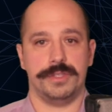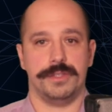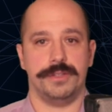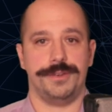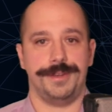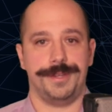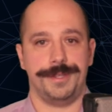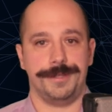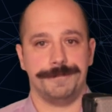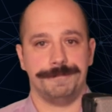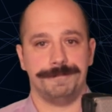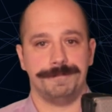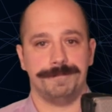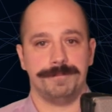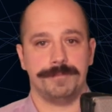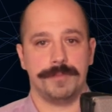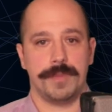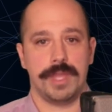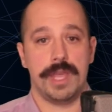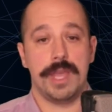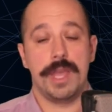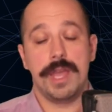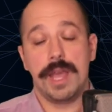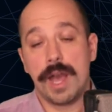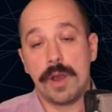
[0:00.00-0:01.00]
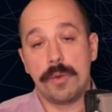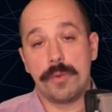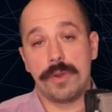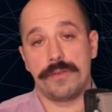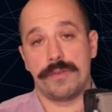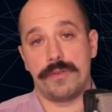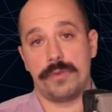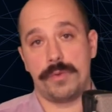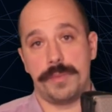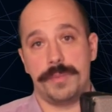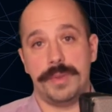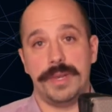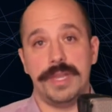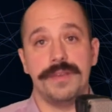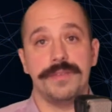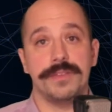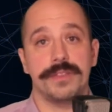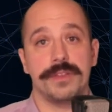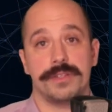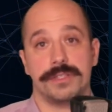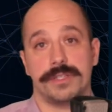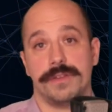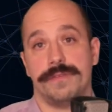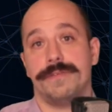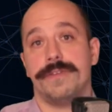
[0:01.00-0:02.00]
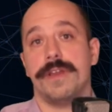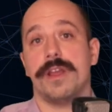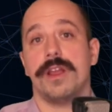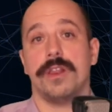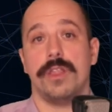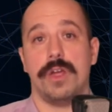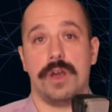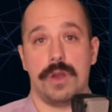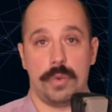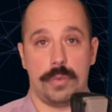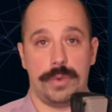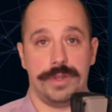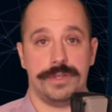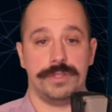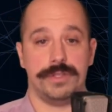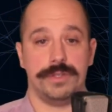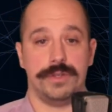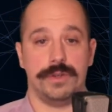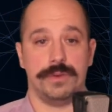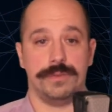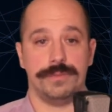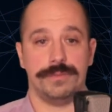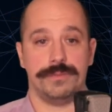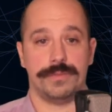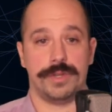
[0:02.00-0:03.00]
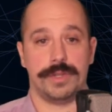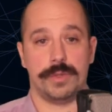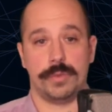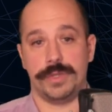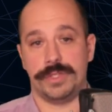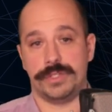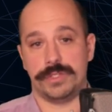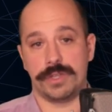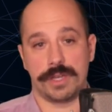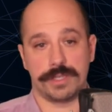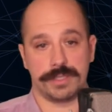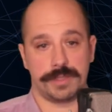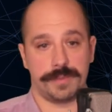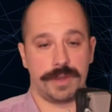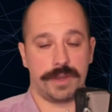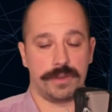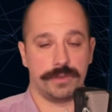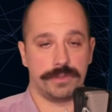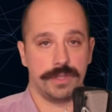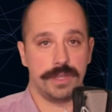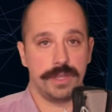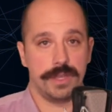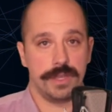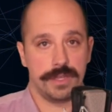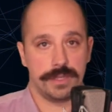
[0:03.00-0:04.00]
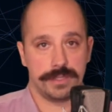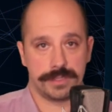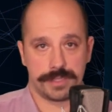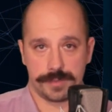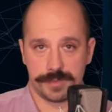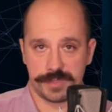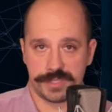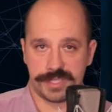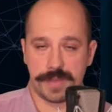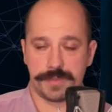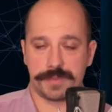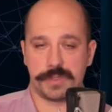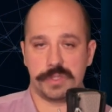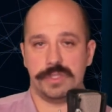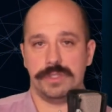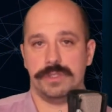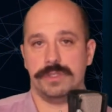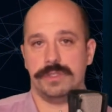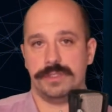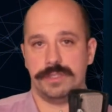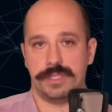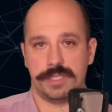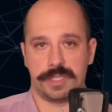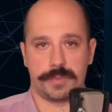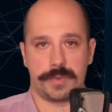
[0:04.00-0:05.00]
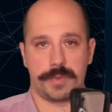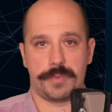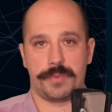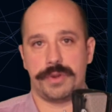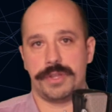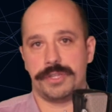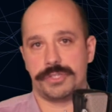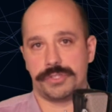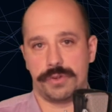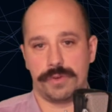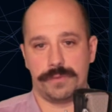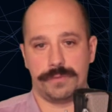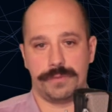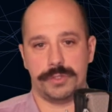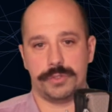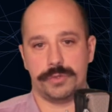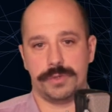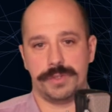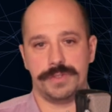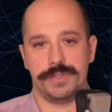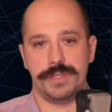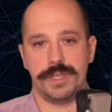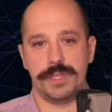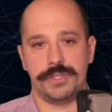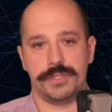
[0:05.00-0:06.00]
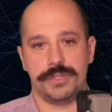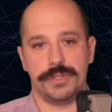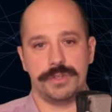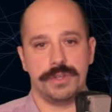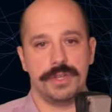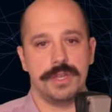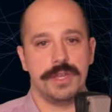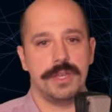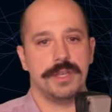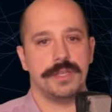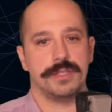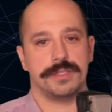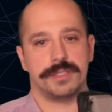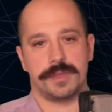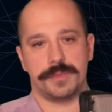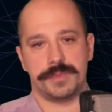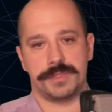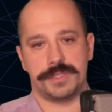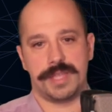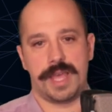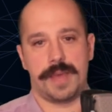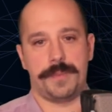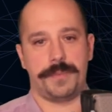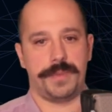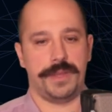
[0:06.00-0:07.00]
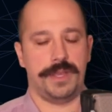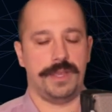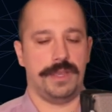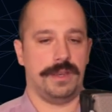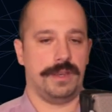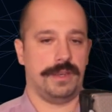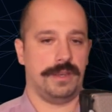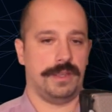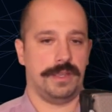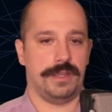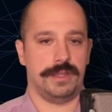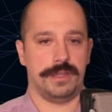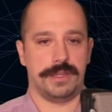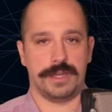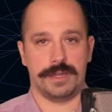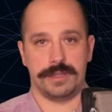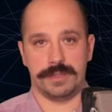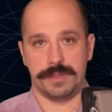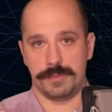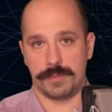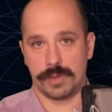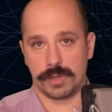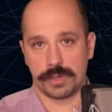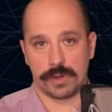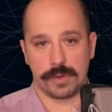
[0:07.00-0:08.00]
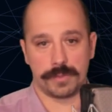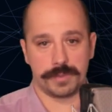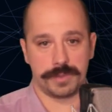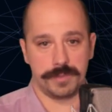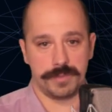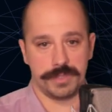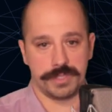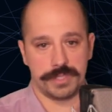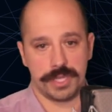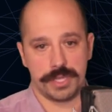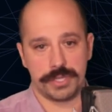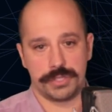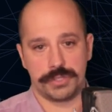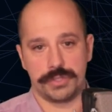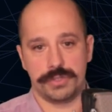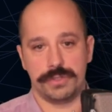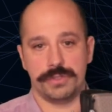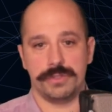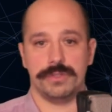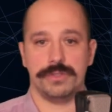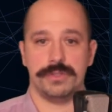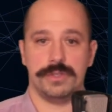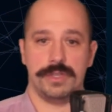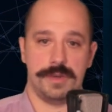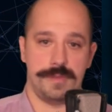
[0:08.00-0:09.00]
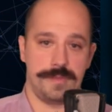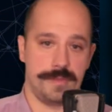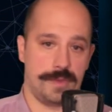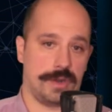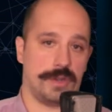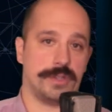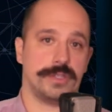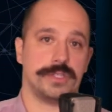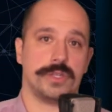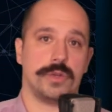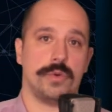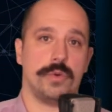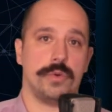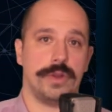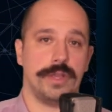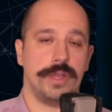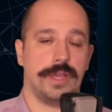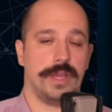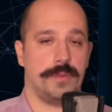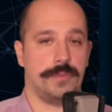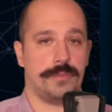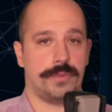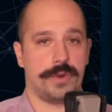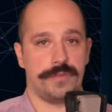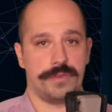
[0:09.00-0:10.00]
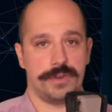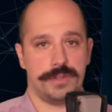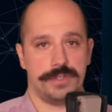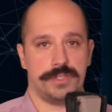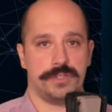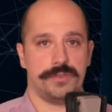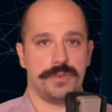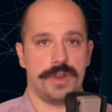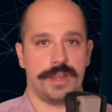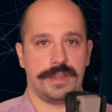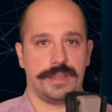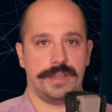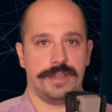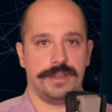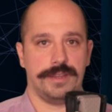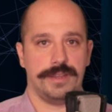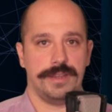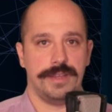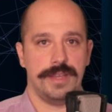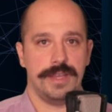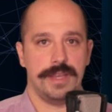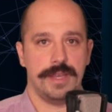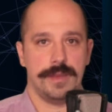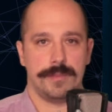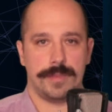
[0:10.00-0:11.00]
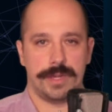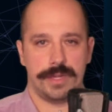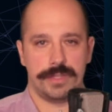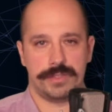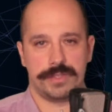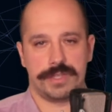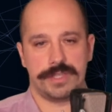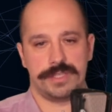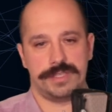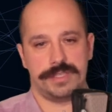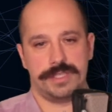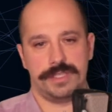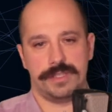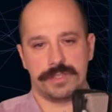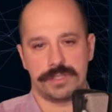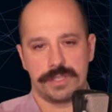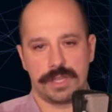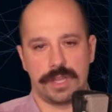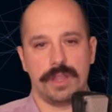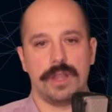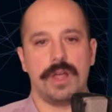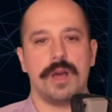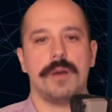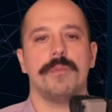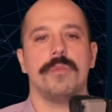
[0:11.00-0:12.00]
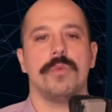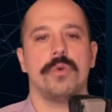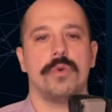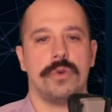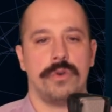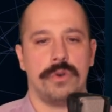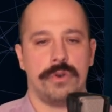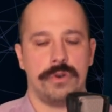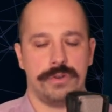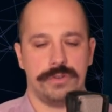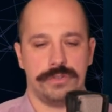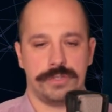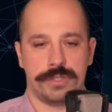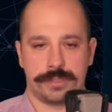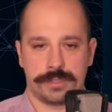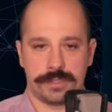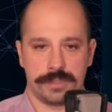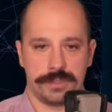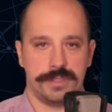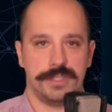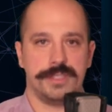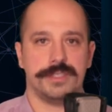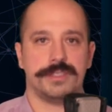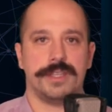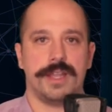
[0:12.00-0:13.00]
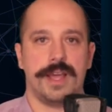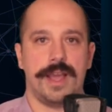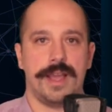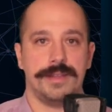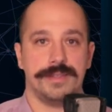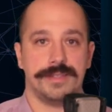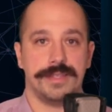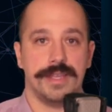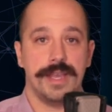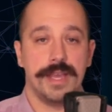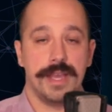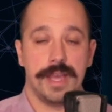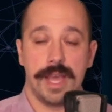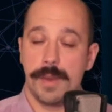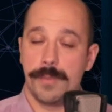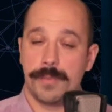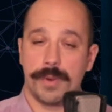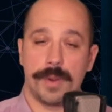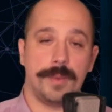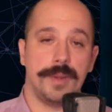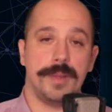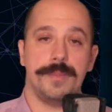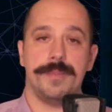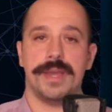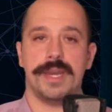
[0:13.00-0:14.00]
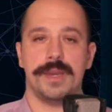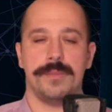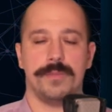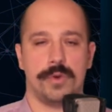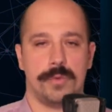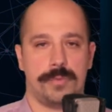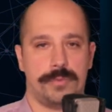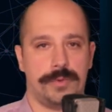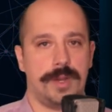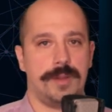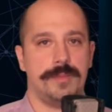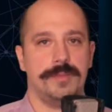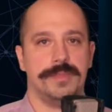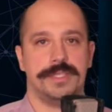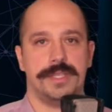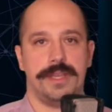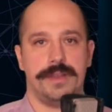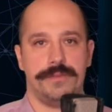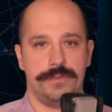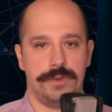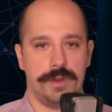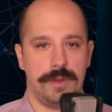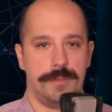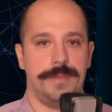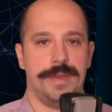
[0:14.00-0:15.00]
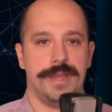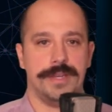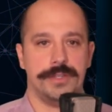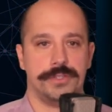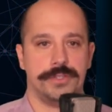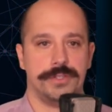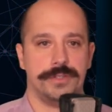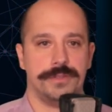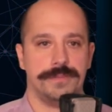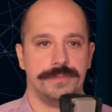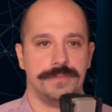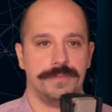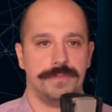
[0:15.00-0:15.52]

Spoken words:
learning. However, we believe there's a very long way to go. Right? We talked about some steps in data preparation or featureization, some step in kind of the model optimization, in model scoring, and provenance tracking. But as you can see, there's a lot more just on these slides, and probably many more problems I have not mentioned.